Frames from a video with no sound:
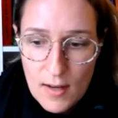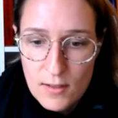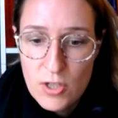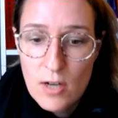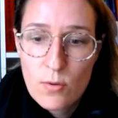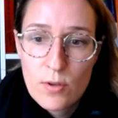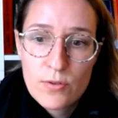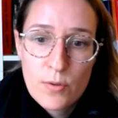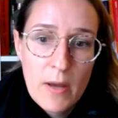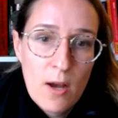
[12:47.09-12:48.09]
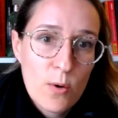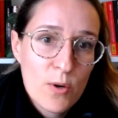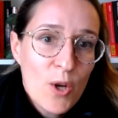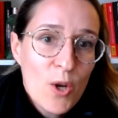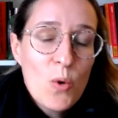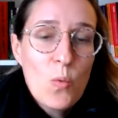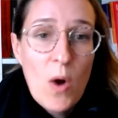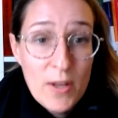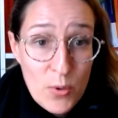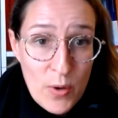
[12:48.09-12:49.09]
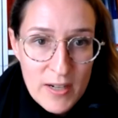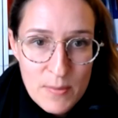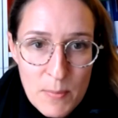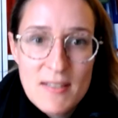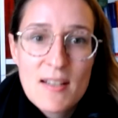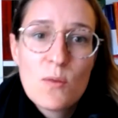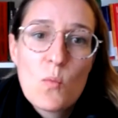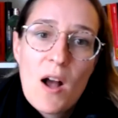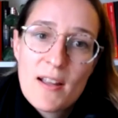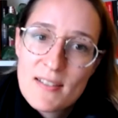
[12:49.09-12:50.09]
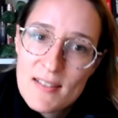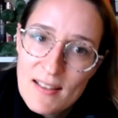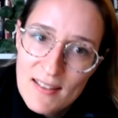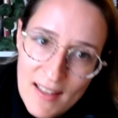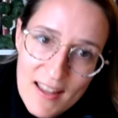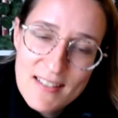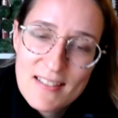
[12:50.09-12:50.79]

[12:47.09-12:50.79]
generals about what Ukraine is missing. Why is that the case?